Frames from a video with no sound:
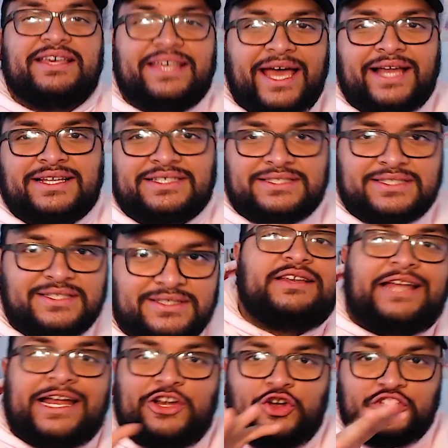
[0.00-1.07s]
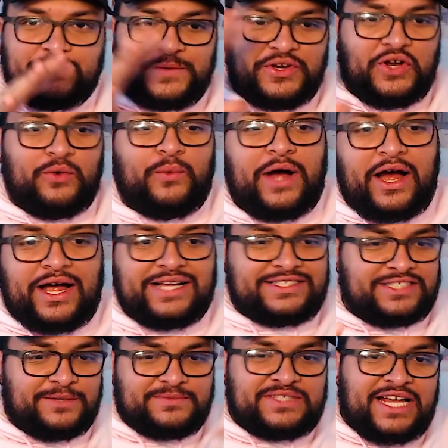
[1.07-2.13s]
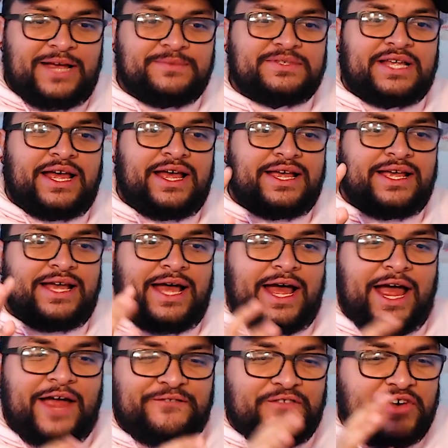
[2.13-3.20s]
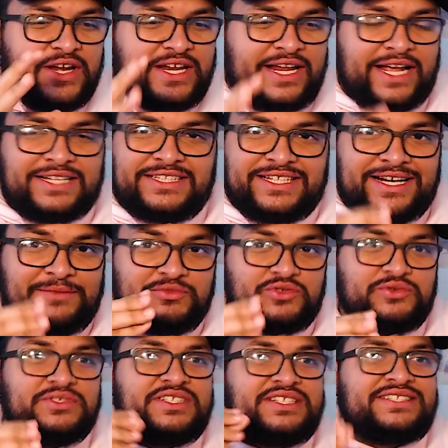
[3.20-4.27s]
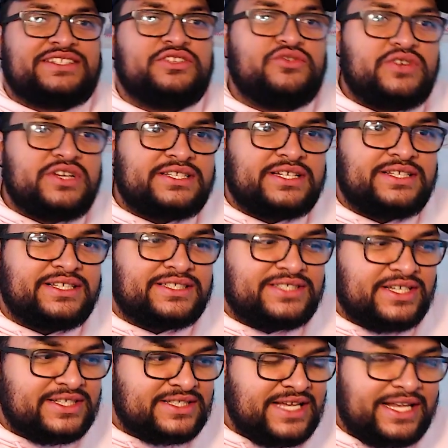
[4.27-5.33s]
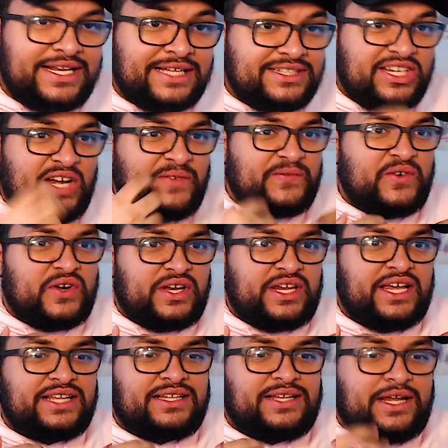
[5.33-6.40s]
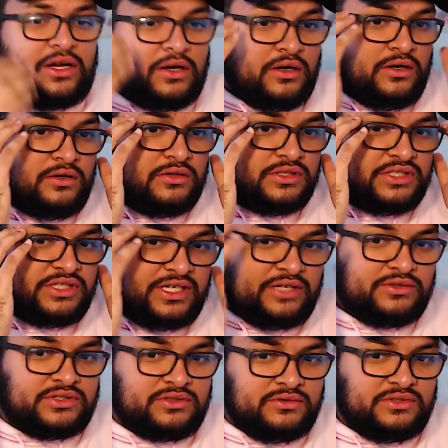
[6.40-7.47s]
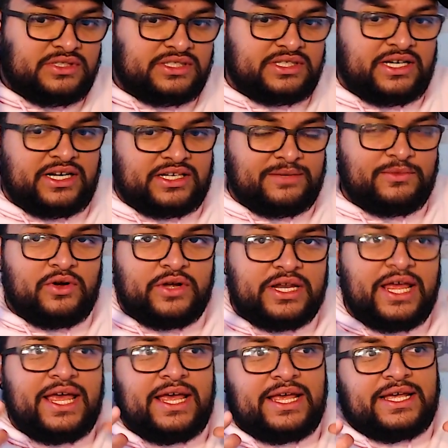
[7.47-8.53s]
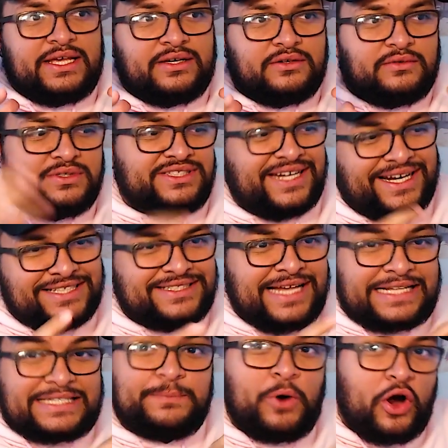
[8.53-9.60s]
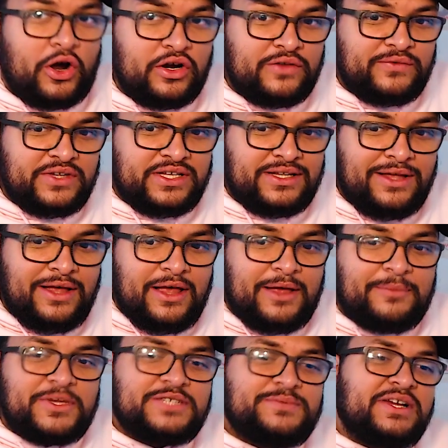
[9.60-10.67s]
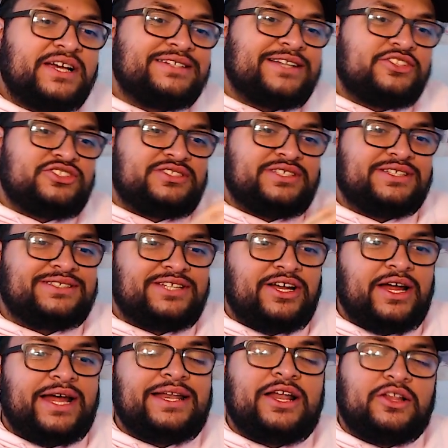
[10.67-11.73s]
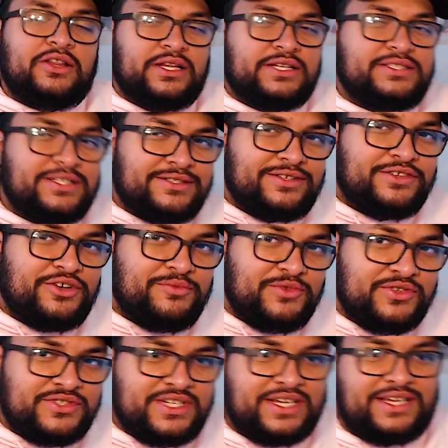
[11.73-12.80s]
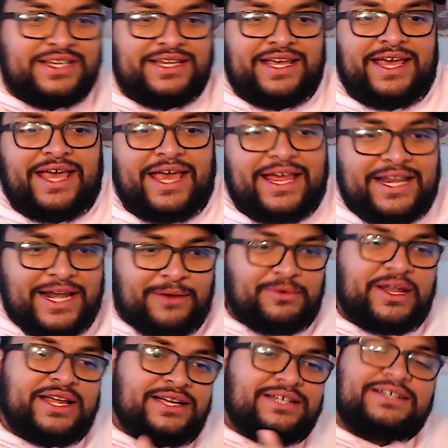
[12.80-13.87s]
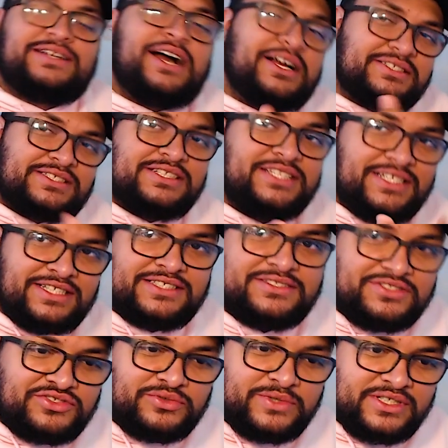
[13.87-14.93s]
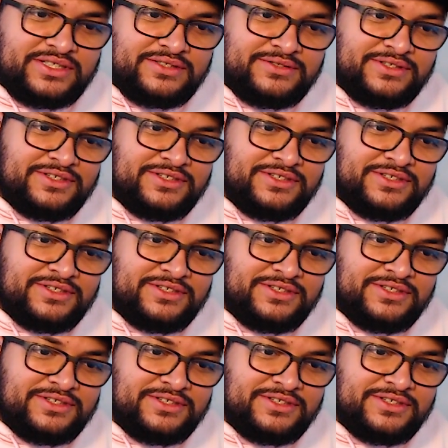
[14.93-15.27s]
Galaxy. Now, I know it's been a while, and sometimes I forget that I'm doing a series in the sense that, not that I forget, like, oh, shit, I was doing this, I got to keep going, which I guess that's part of it, but it's because I'll sit there and I'll listen to their music, and I'm, like, constantly listening to it,